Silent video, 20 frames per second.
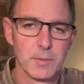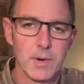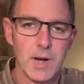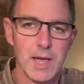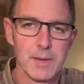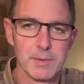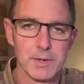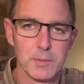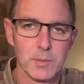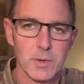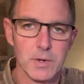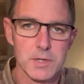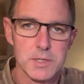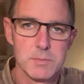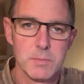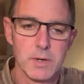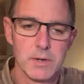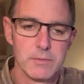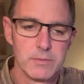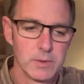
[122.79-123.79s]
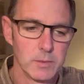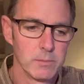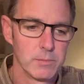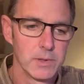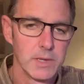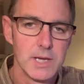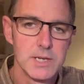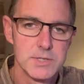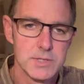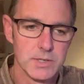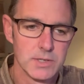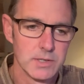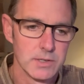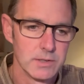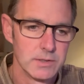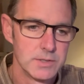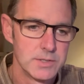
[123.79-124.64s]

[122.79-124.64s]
rhyming words, but from pleasure